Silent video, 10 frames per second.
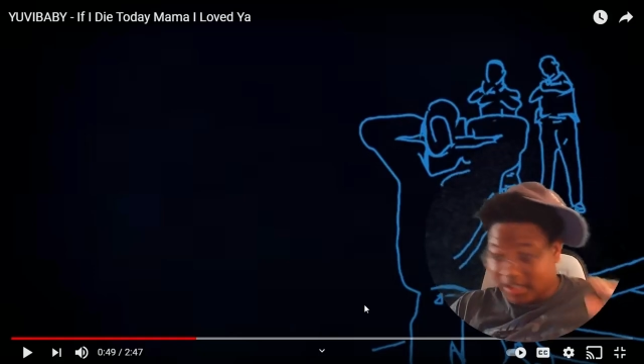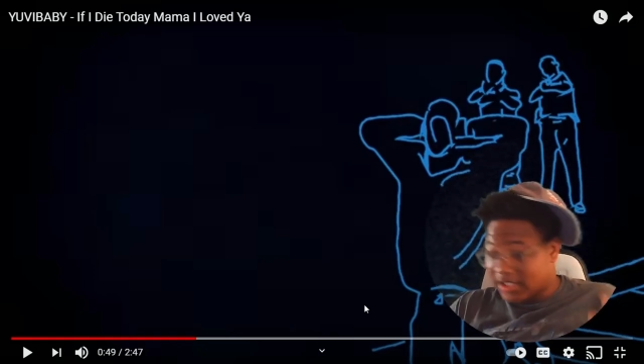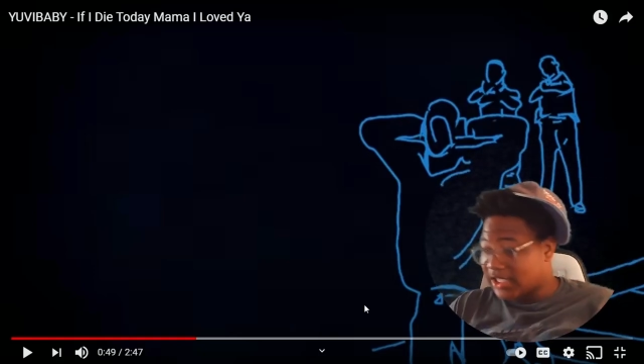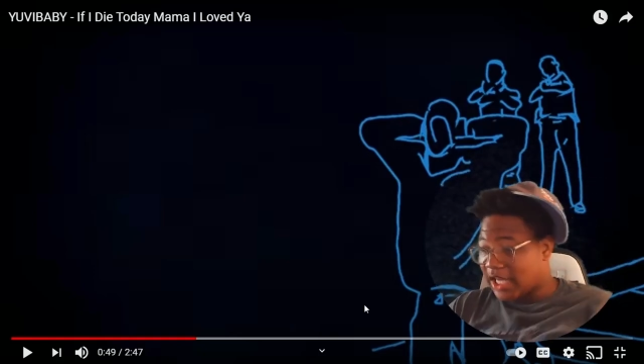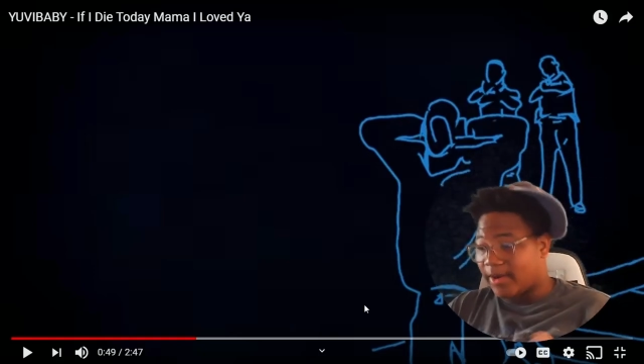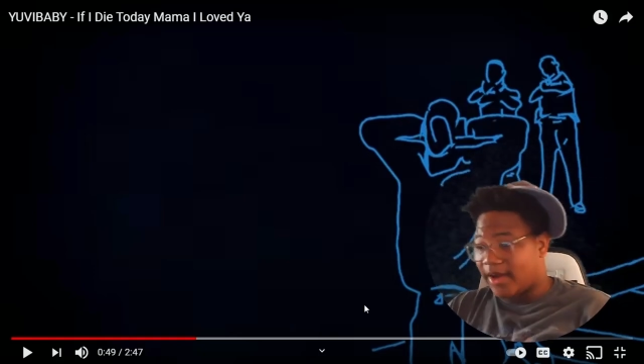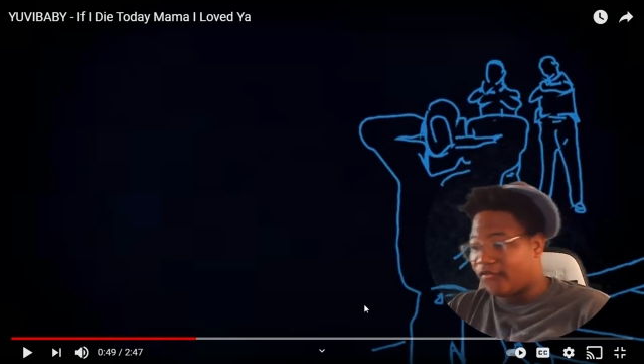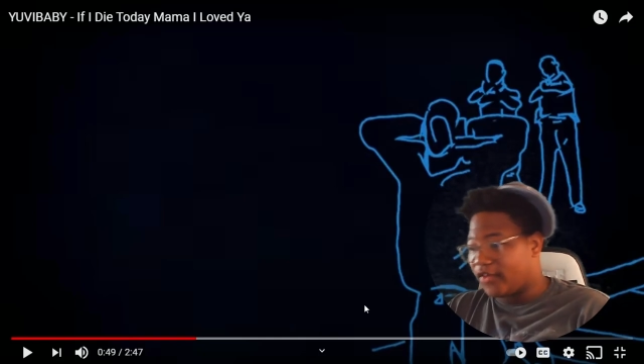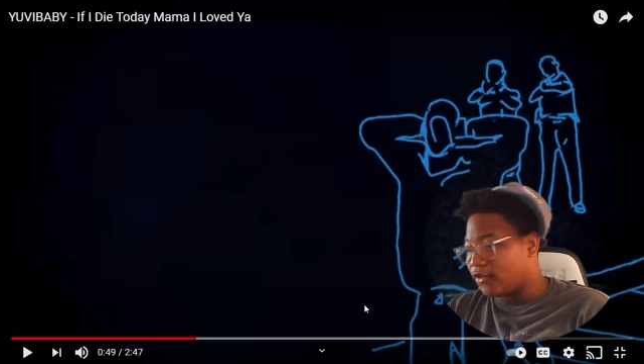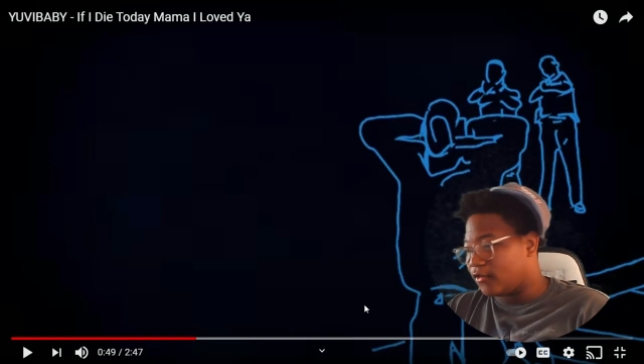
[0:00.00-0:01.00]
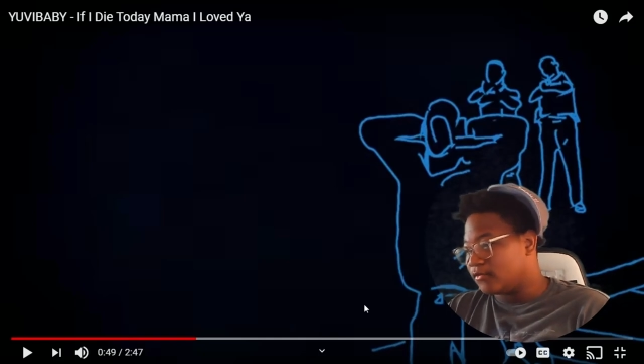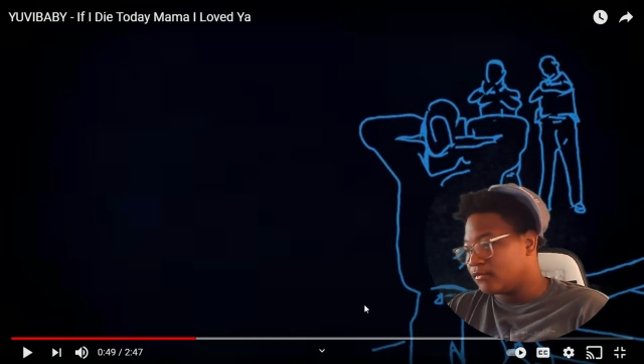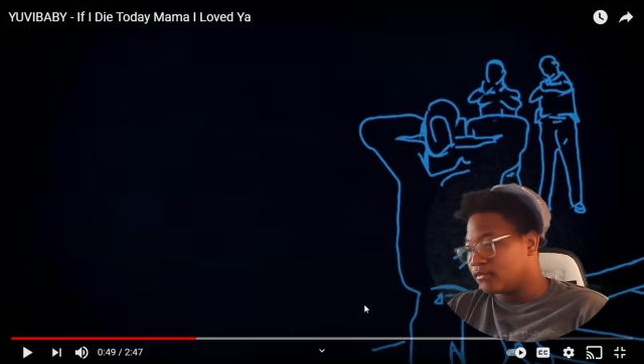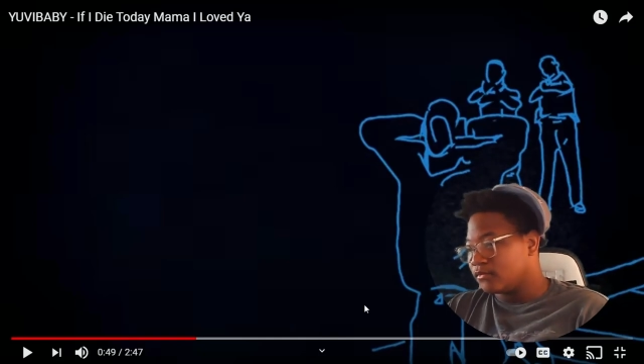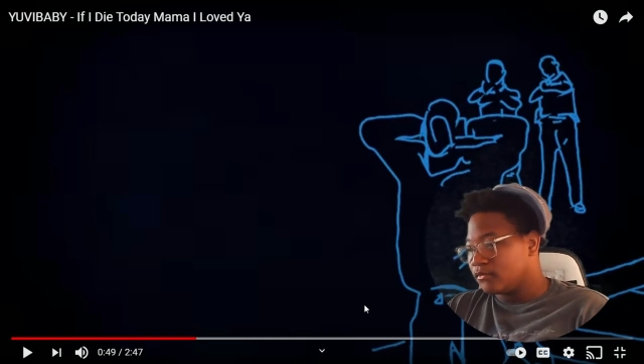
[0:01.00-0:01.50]
This is how I feel.
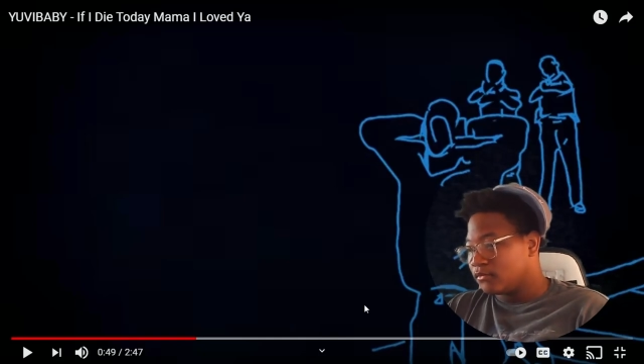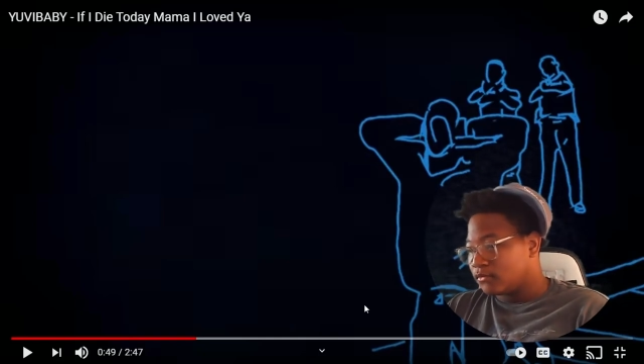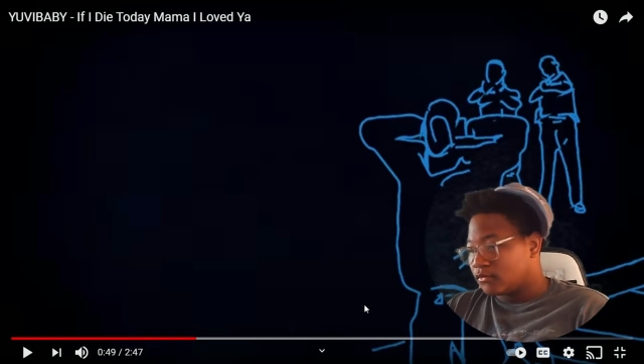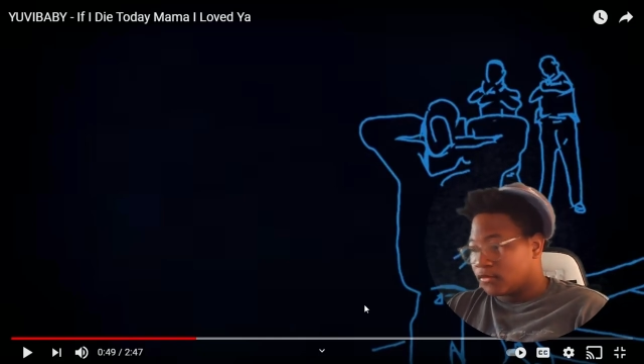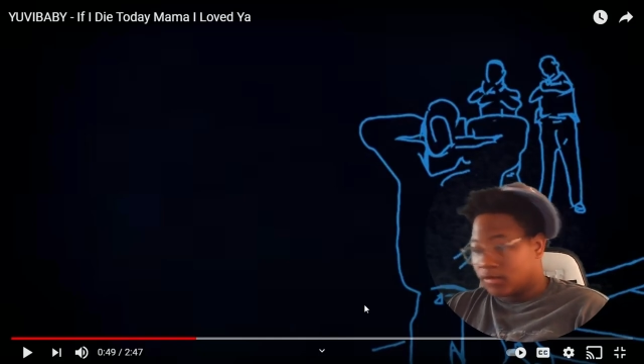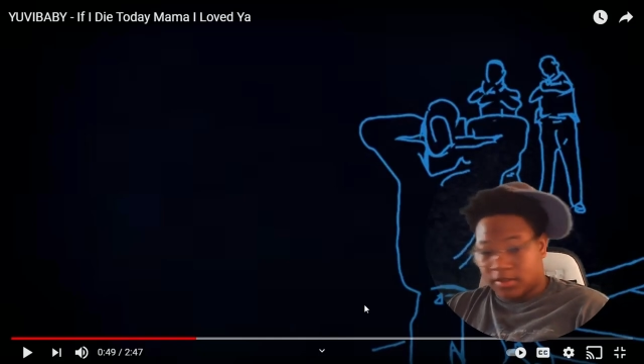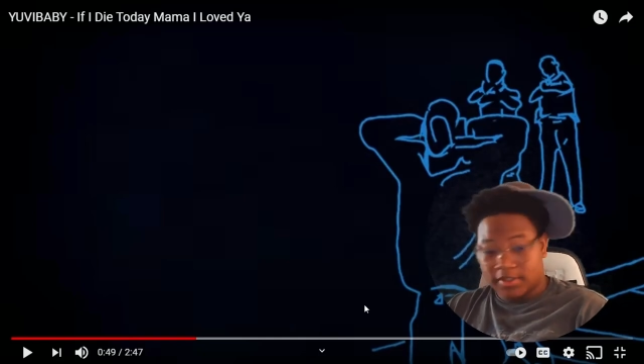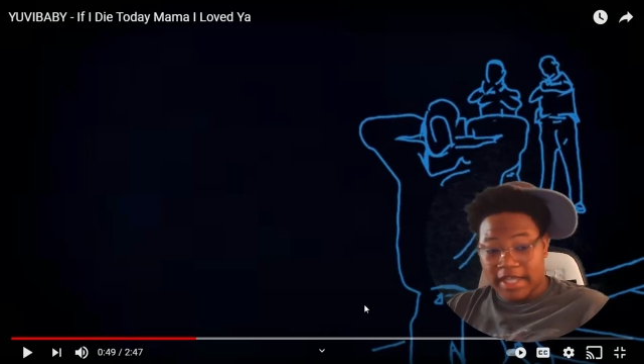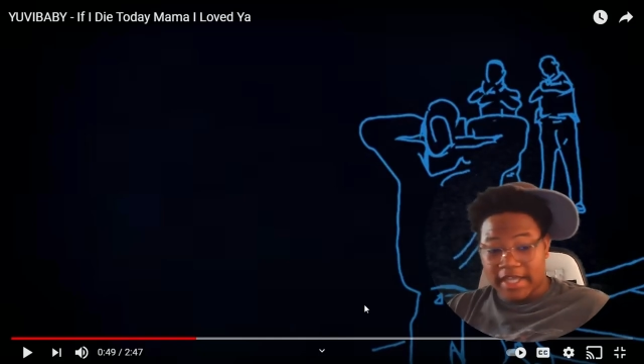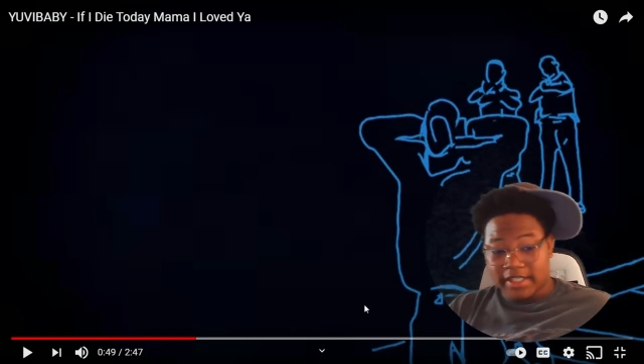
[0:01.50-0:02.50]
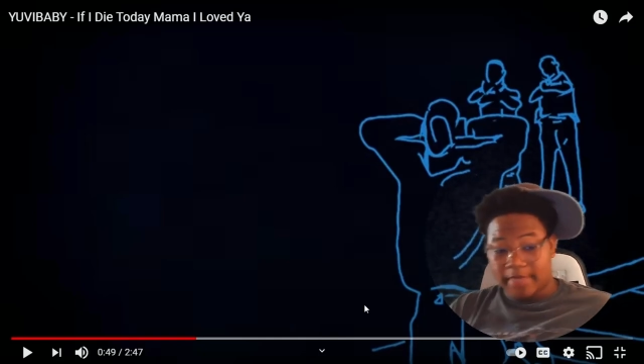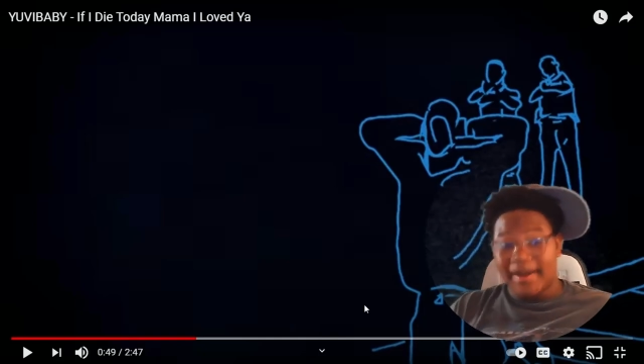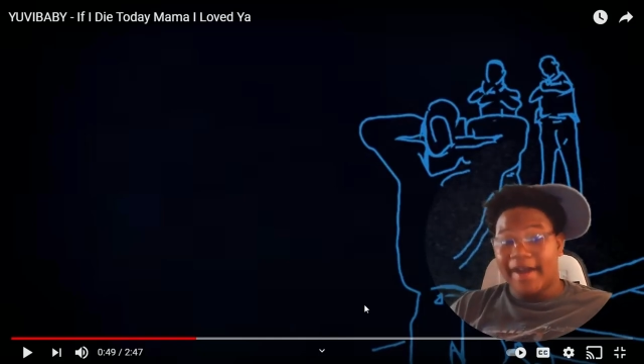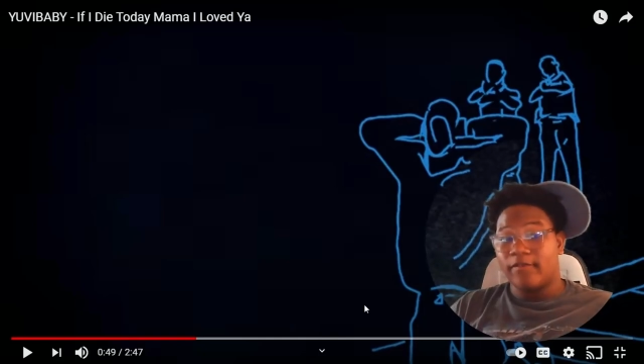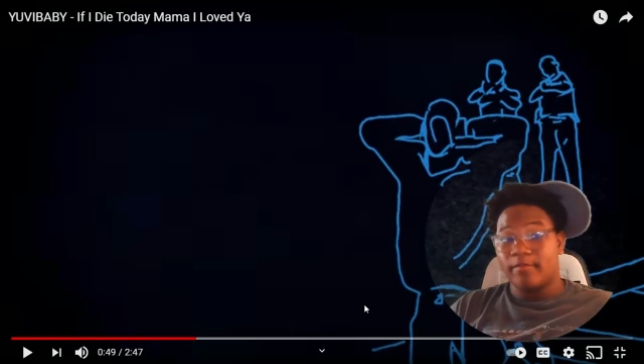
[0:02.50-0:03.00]
This has a
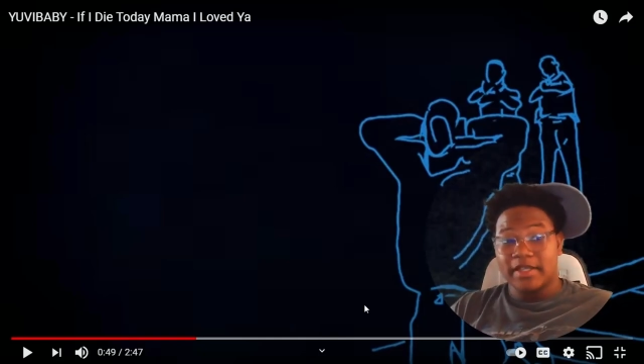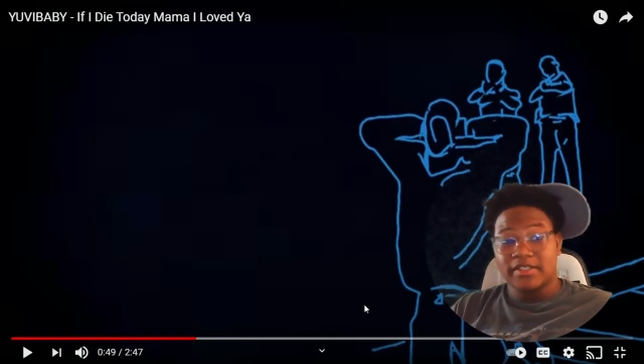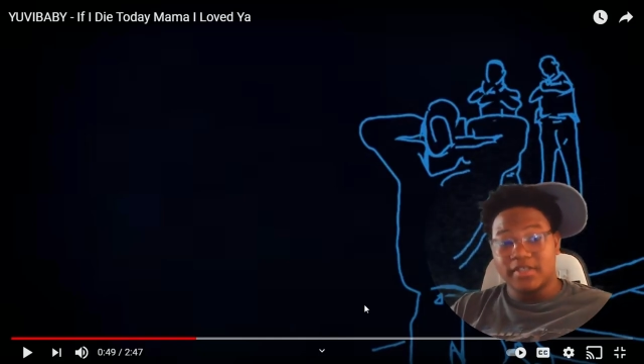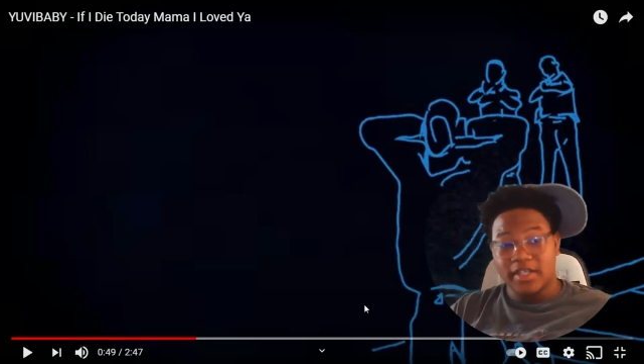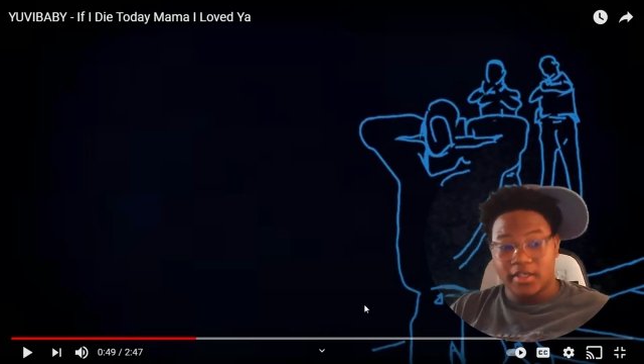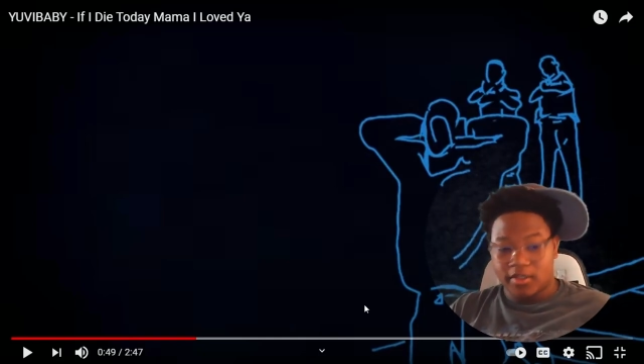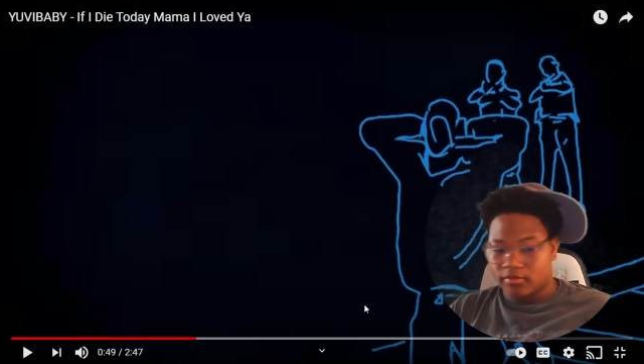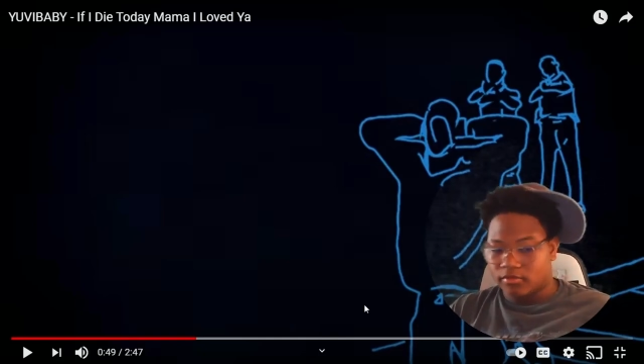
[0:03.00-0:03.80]
powerful message in it.